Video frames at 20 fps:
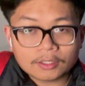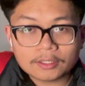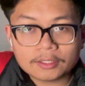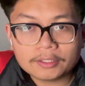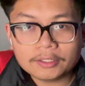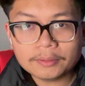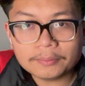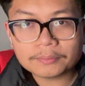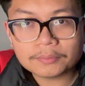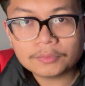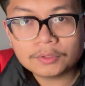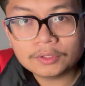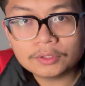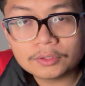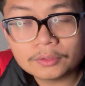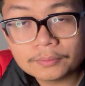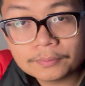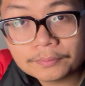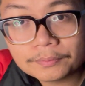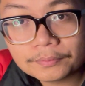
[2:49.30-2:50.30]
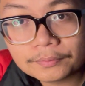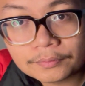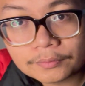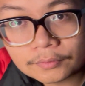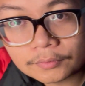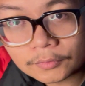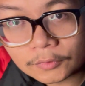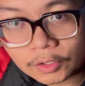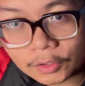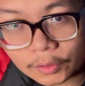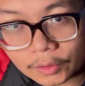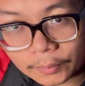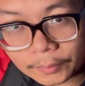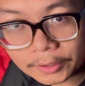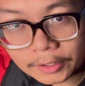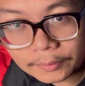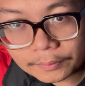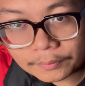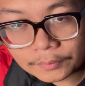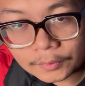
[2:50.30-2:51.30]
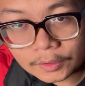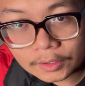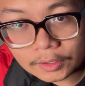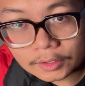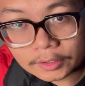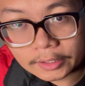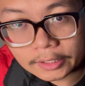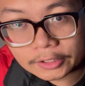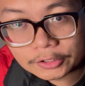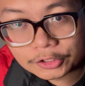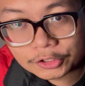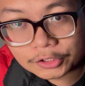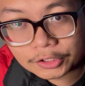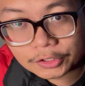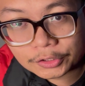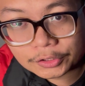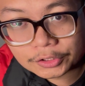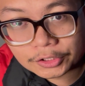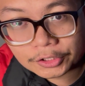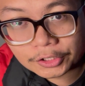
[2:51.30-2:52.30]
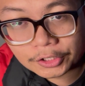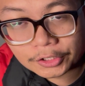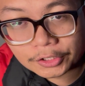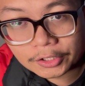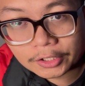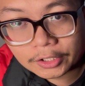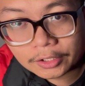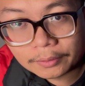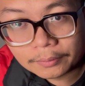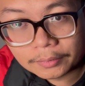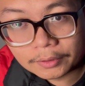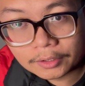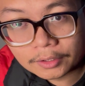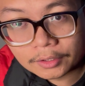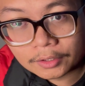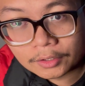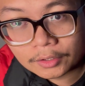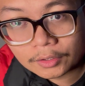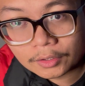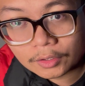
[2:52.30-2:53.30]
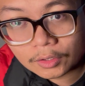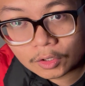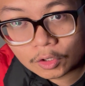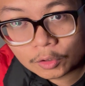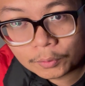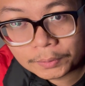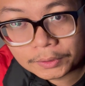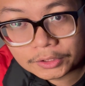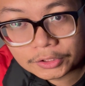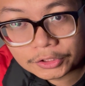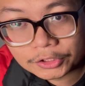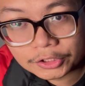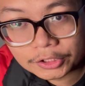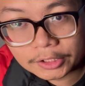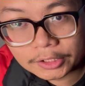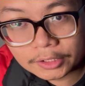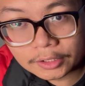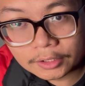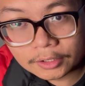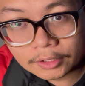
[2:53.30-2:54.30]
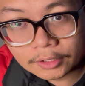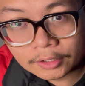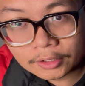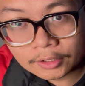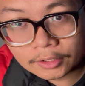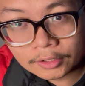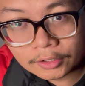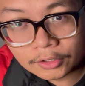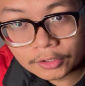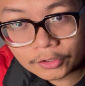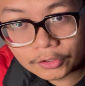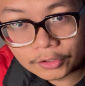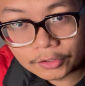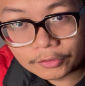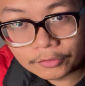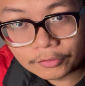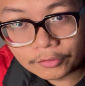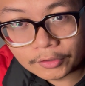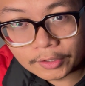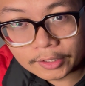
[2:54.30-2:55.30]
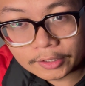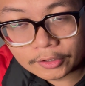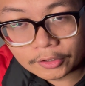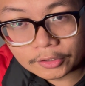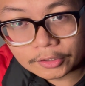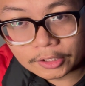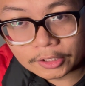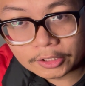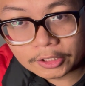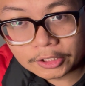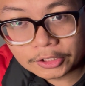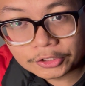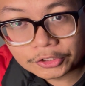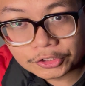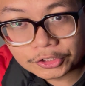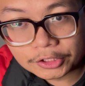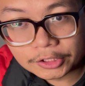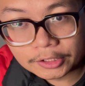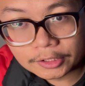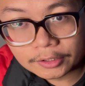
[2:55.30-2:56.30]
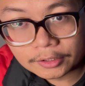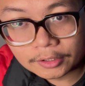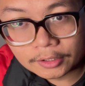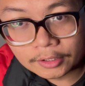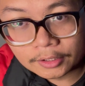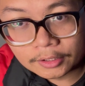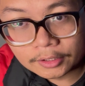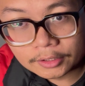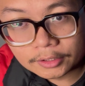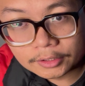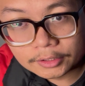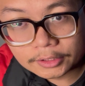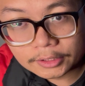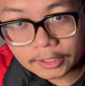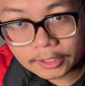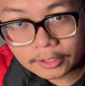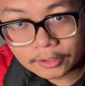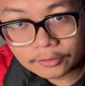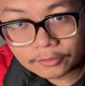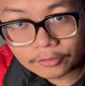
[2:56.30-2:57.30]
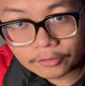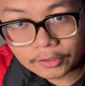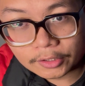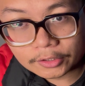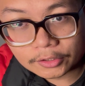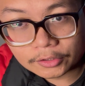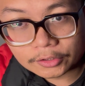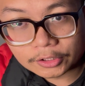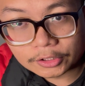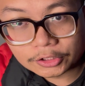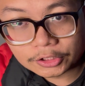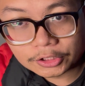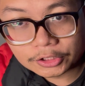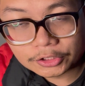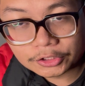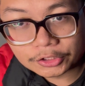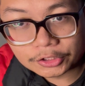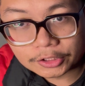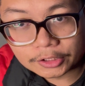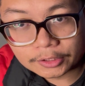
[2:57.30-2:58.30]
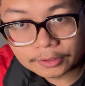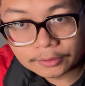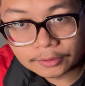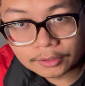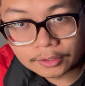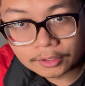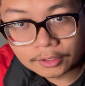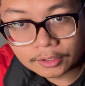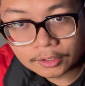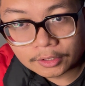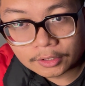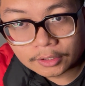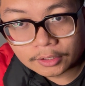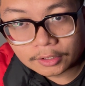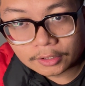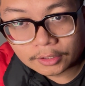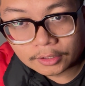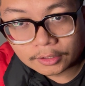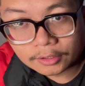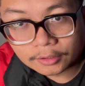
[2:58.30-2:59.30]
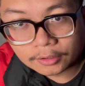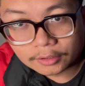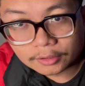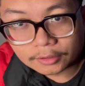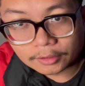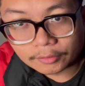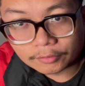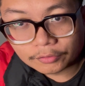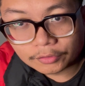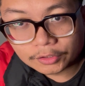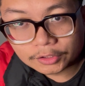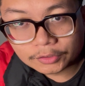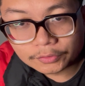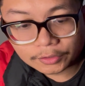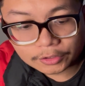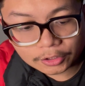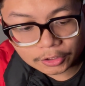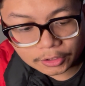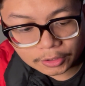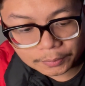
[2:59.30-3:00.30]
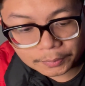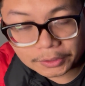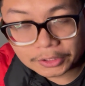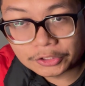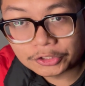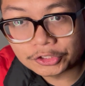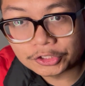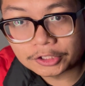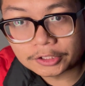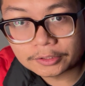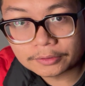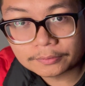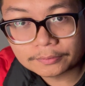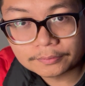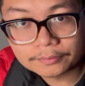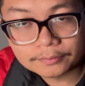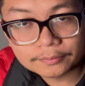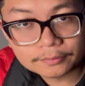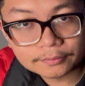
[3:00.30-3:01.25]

Yeah, you know what I mean? Dead string using your thumb, open string, 3rd fret on the D string, 2nd fret on the G string, then 1st fret on the B string.